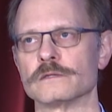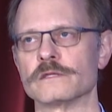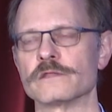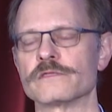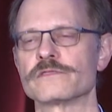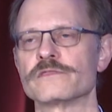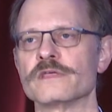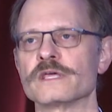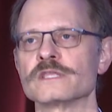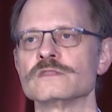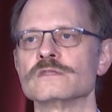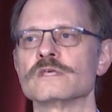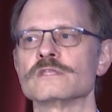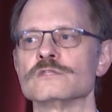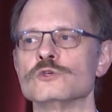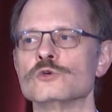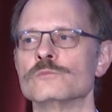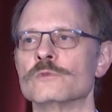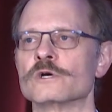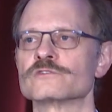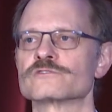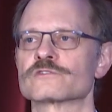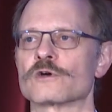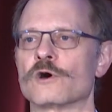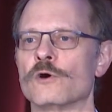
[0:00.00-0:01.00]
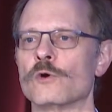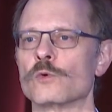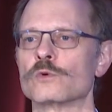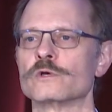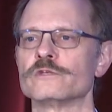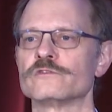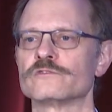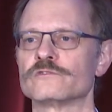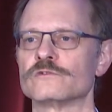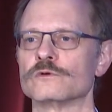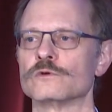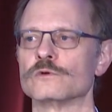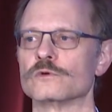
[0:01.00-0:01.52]
the thing that you must
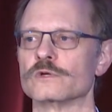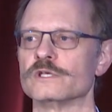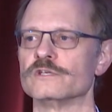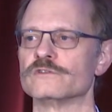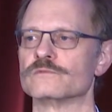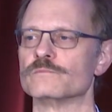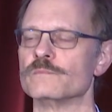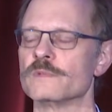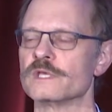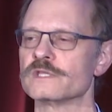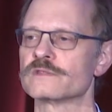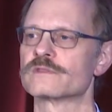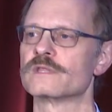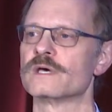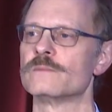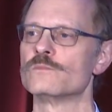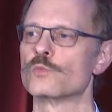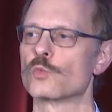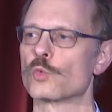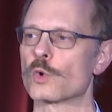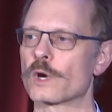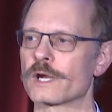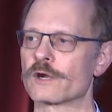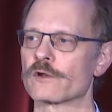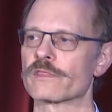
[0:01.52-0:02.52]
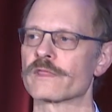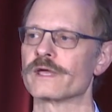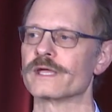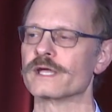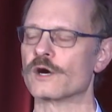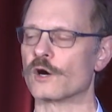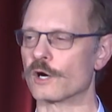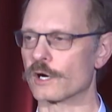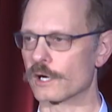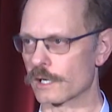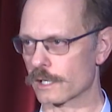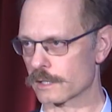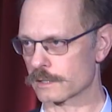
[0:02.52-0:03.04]
always do is meet them where
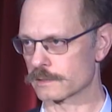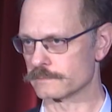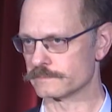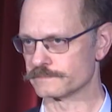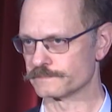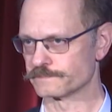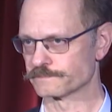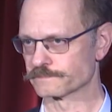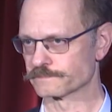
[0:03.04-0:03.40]
they are.